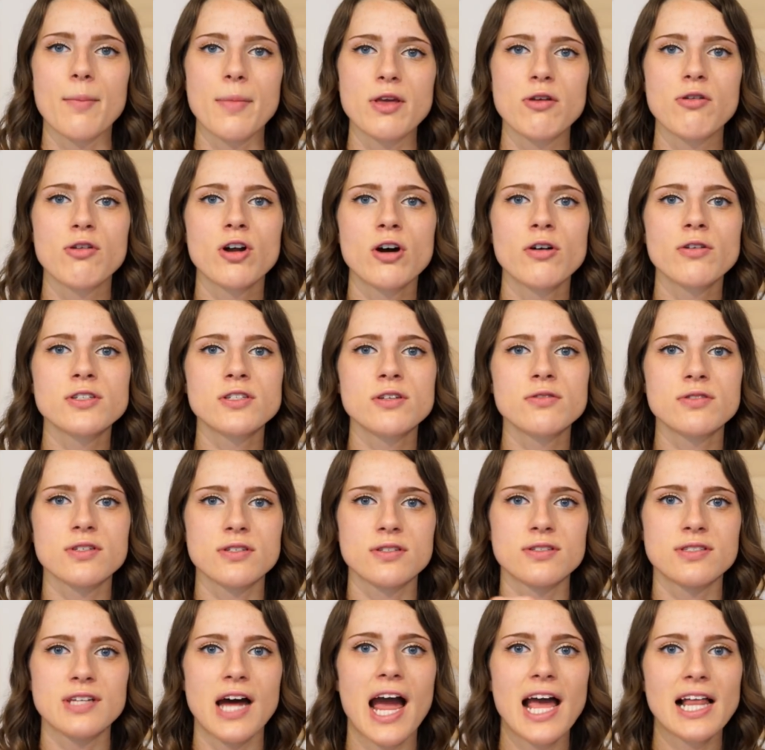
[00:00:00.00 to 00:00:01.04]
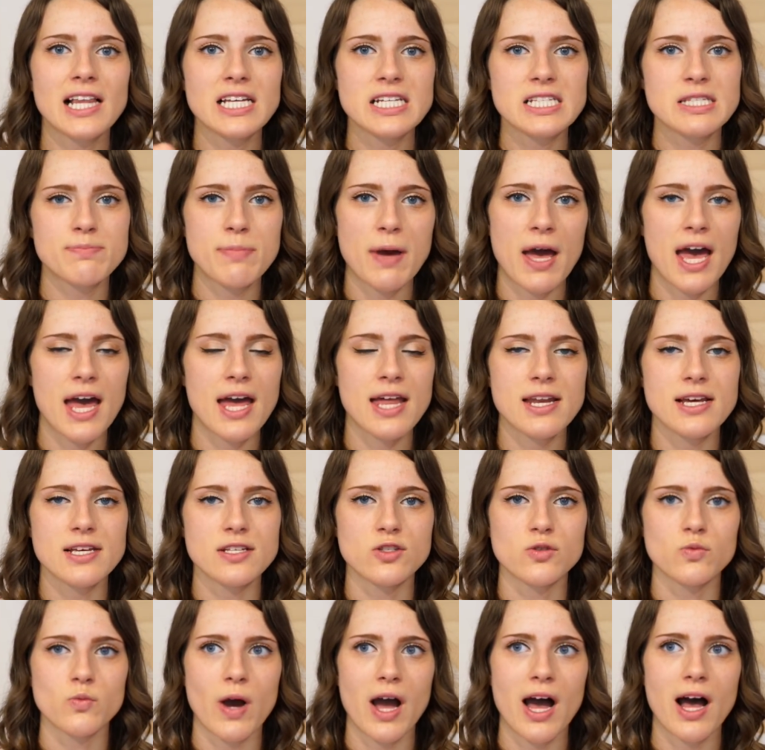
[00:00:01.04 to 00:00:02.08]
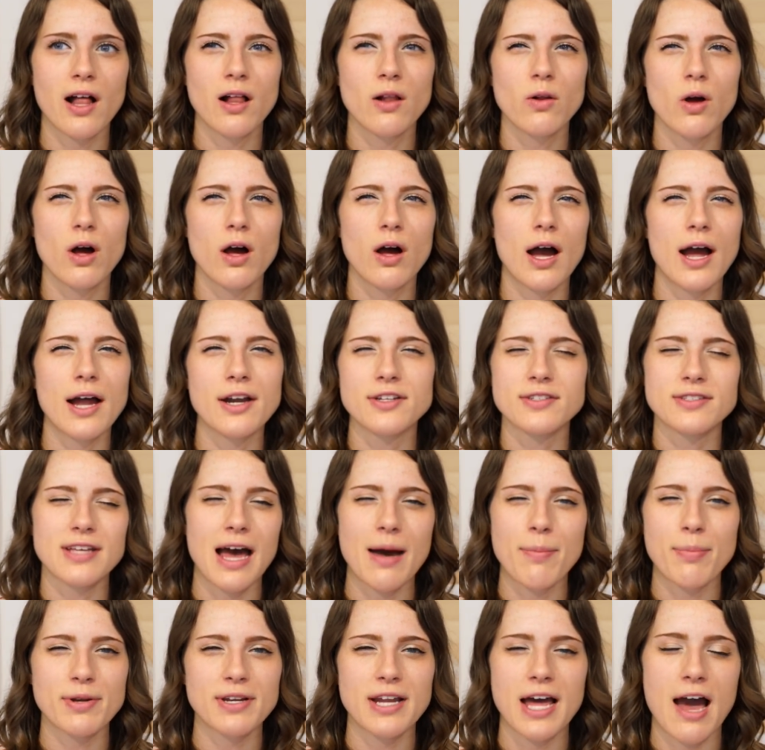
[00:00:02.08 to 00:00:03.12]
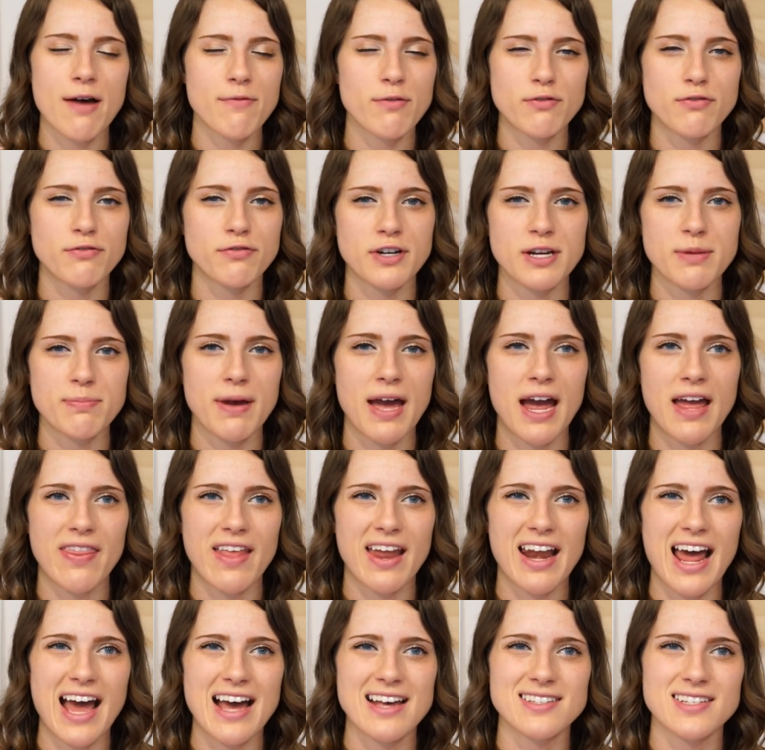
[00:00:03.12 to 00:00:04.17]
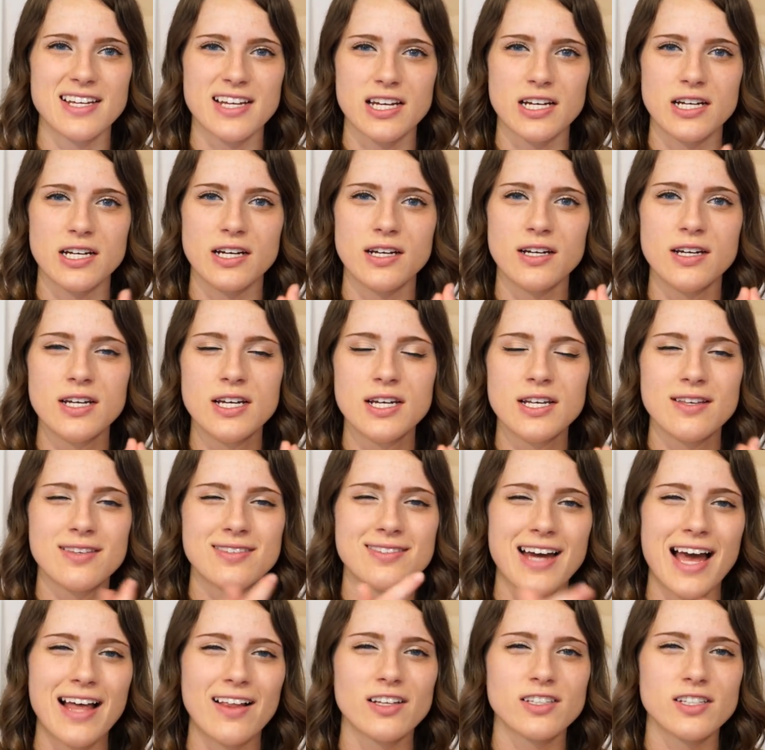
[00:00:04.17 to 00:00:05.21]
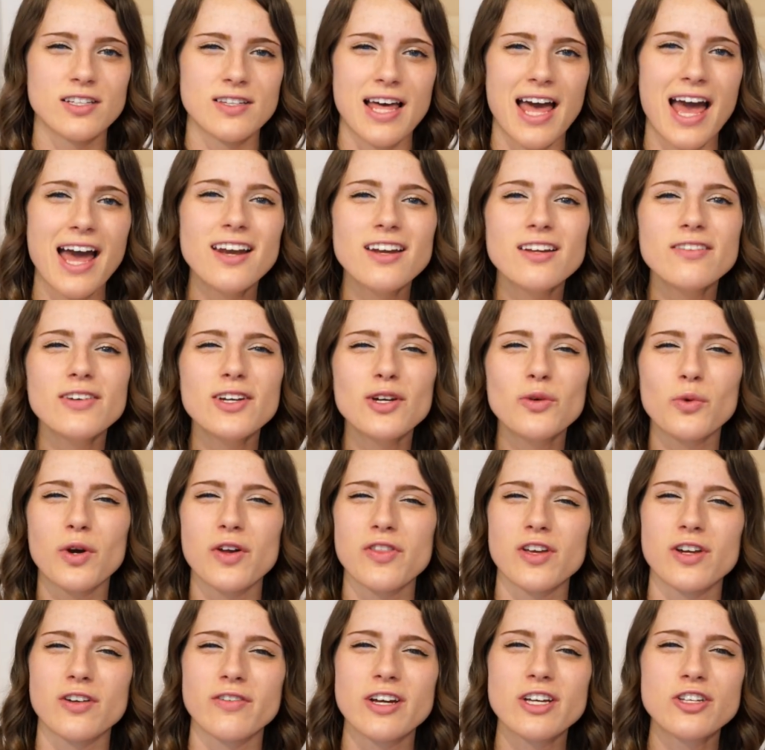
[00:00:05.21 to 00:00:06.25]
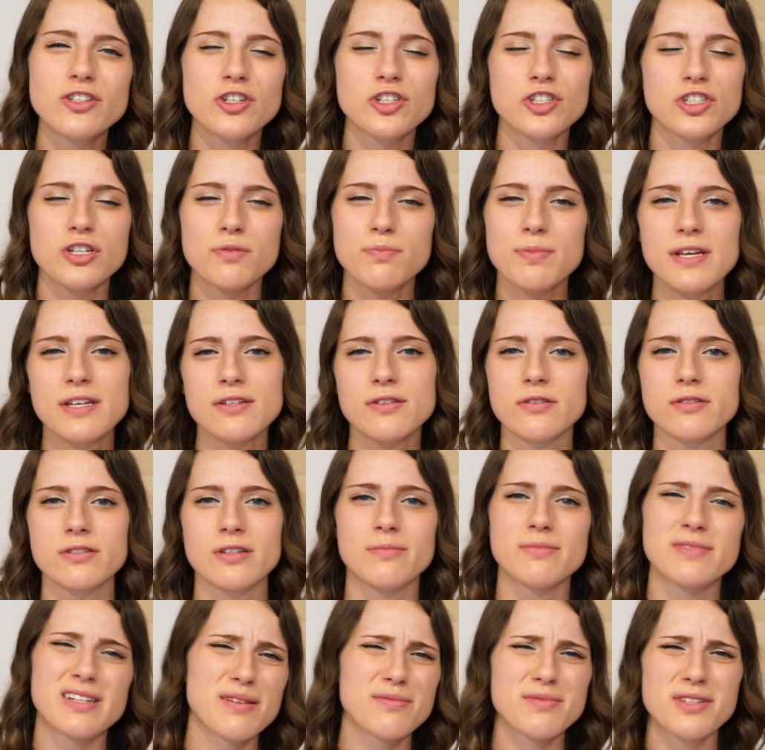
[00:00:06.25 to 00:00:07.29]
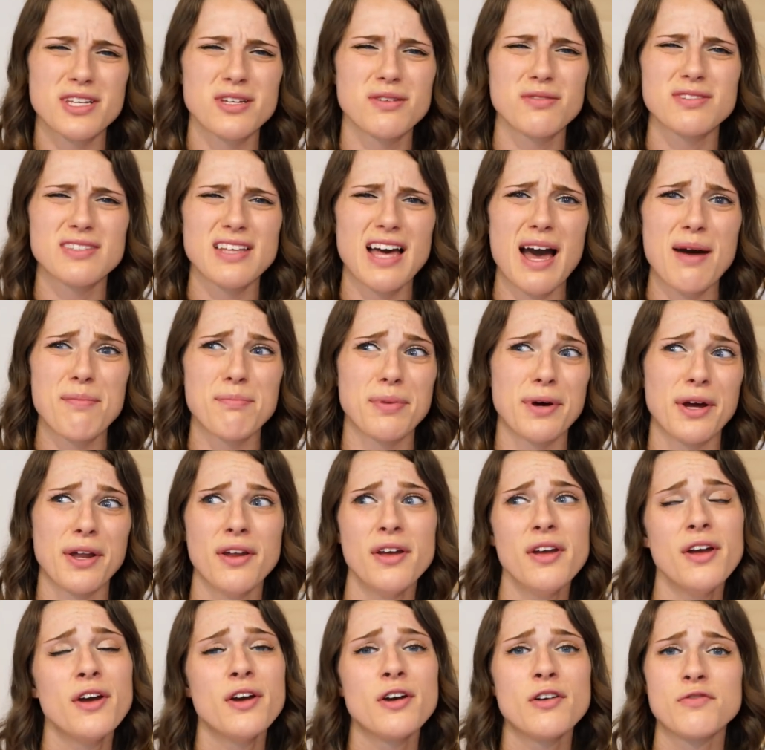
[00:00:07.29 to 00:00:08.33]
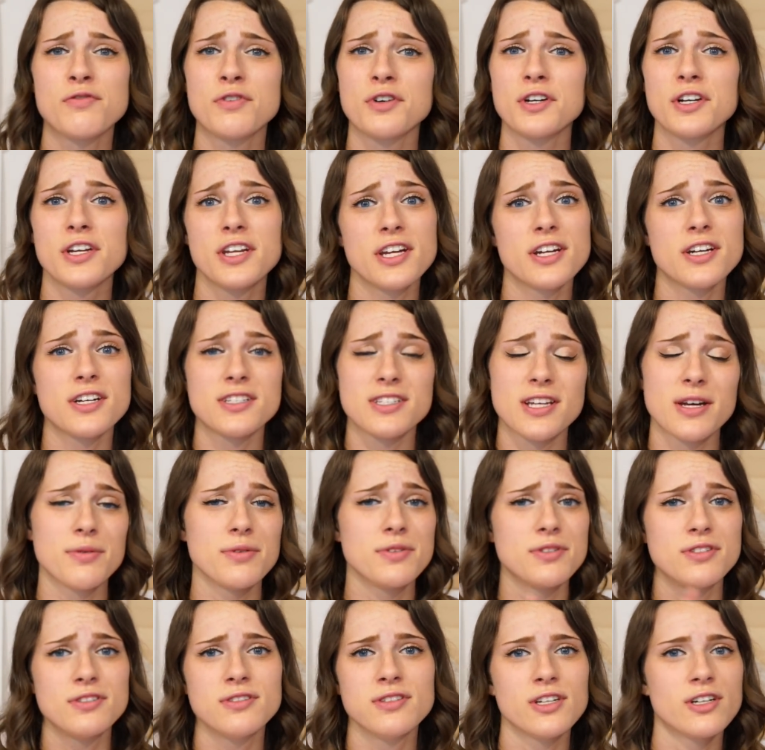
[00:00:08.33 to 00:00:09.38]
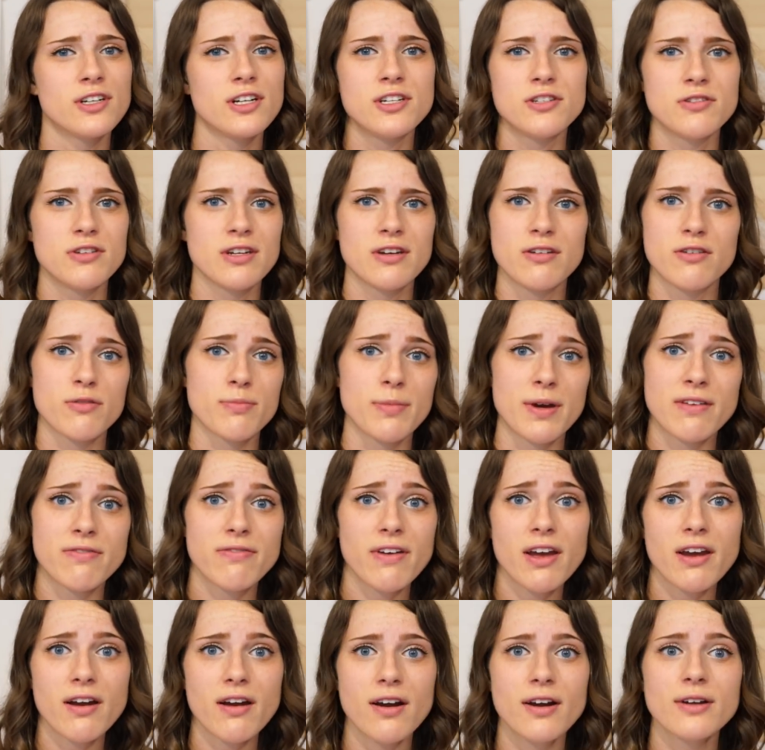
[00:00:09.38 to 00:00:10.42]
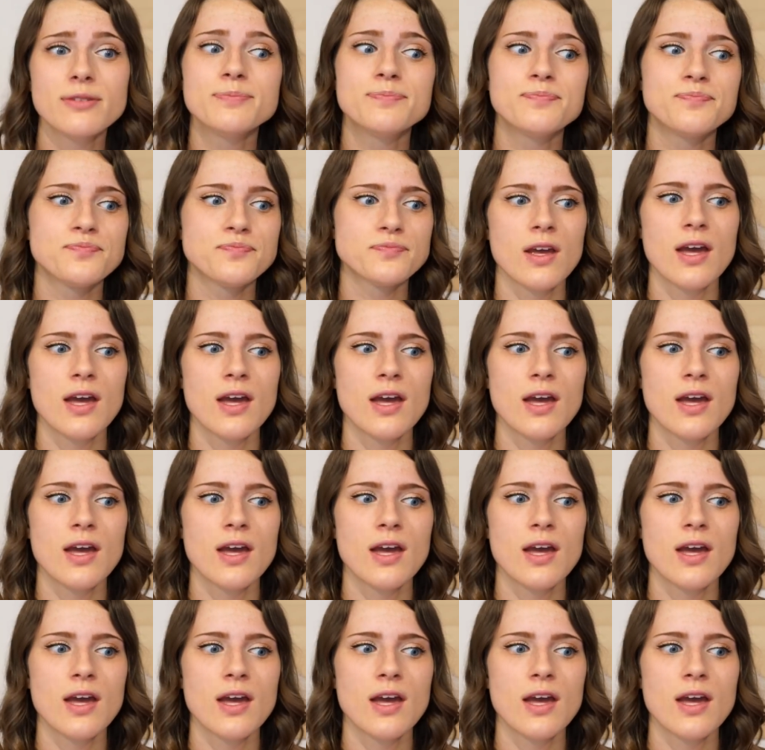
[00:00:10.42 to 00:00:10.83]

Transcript: You can always use a stylus pen as well. I just happen to have a free pen that has like a stylus on the end of it where the eraser should be, so sometimes I use that, but for years I was literally doing it with my finger.